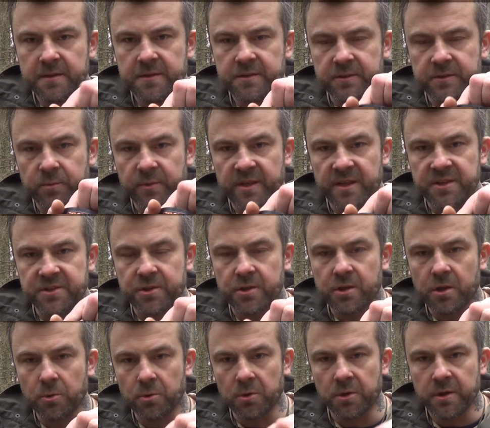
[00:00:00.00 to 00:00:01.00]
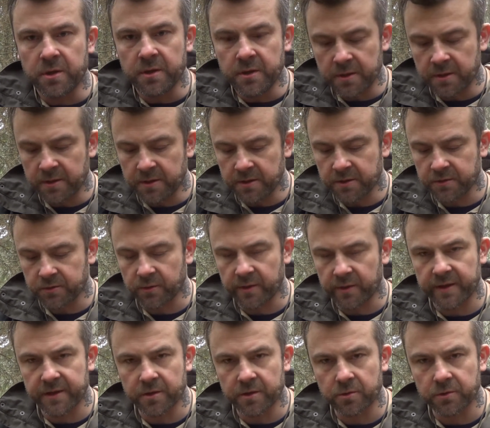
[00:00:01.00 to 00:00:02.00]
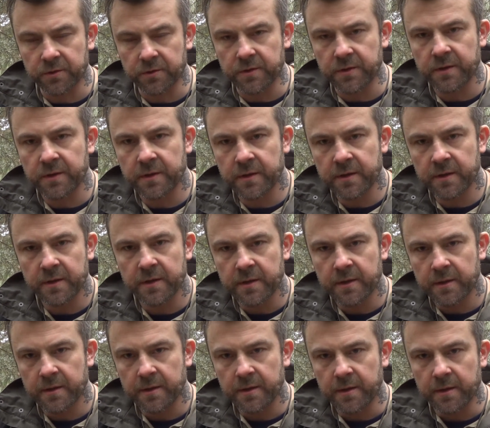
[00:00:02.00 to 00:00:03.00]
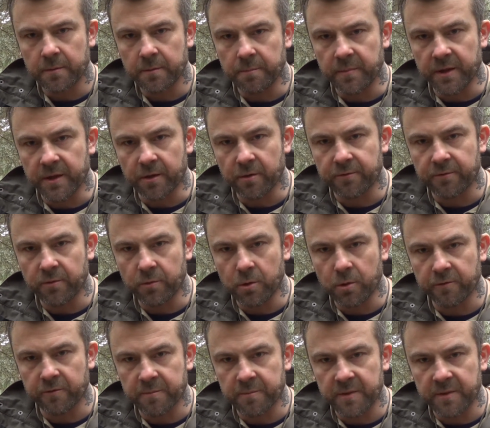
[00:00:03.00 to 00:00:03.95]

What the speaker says: Swedish gold so I don't make a fool of